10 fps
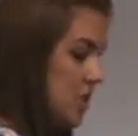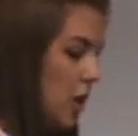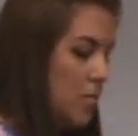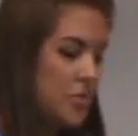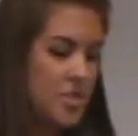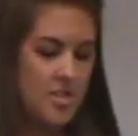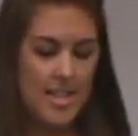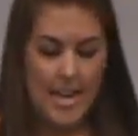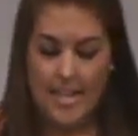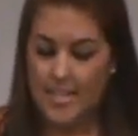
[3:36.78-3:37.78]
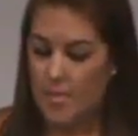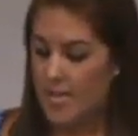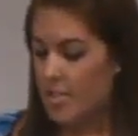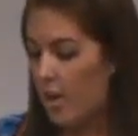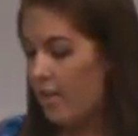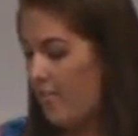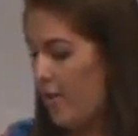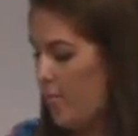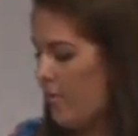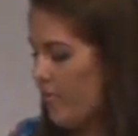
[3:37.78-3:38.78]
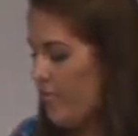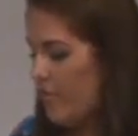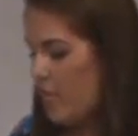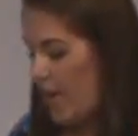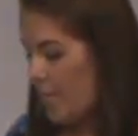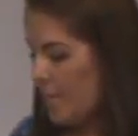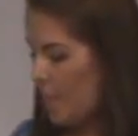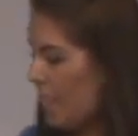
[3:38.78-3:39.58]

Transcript: sculptures and exhibits are available for viewing.